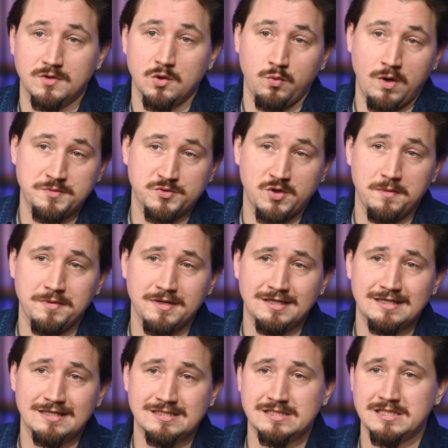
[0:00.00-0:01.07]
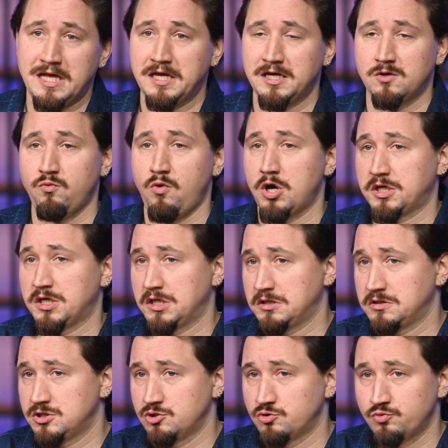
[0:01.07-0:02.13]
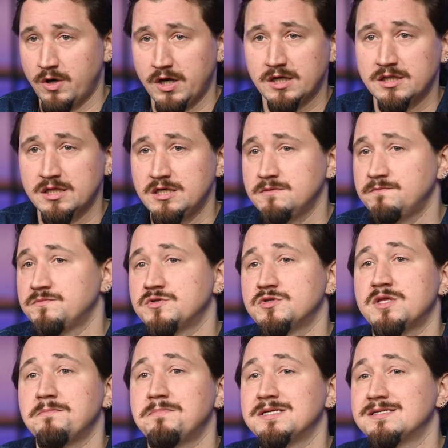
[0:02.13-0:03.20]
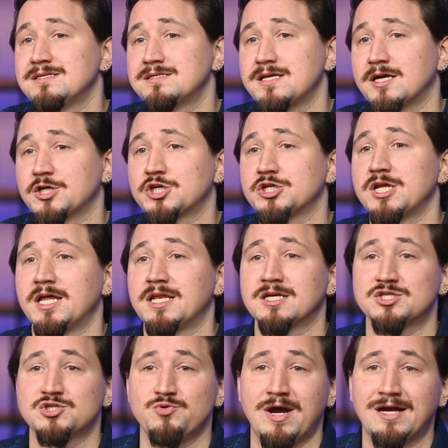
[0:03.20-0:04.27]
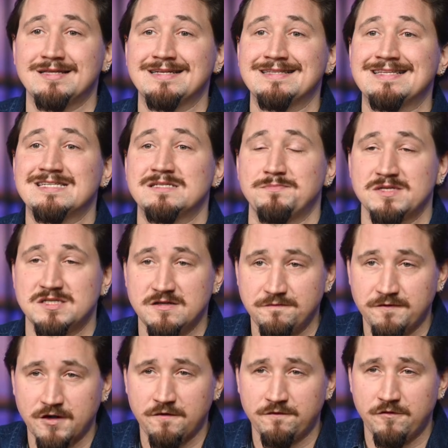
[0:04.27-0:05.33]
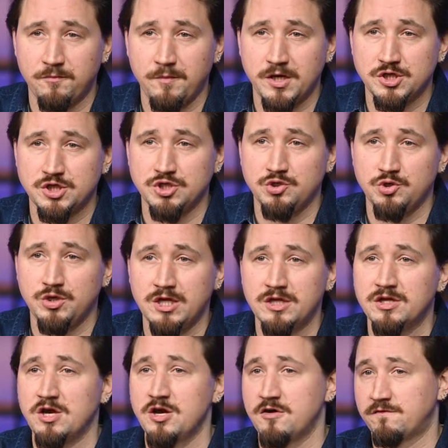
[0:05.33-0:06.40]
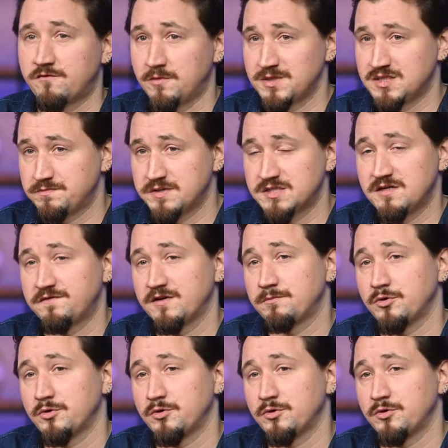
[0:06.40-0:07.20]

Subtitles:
Web scraping is like walking directly to the business section and extracting the specific information you need from a specific